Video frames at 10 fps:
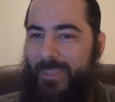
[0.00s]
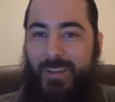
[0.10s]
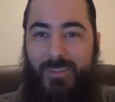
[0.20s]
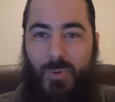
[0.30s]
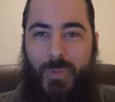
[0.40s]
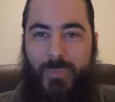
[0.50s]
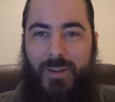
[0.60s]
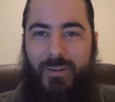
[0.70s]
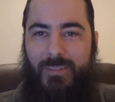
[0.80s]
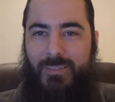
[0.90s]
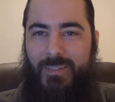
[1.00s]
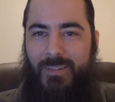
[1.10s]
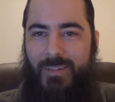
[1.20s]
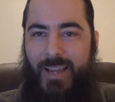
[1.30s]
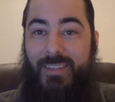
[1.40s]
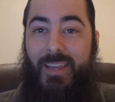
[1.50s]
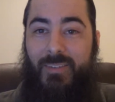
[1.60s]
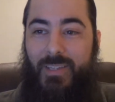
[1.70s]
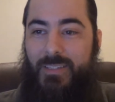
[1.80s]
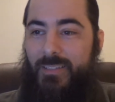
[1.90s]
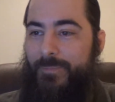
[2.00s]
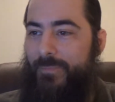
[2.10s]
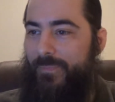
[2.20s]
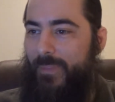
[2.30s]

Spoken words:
and we'll be better at the end of this.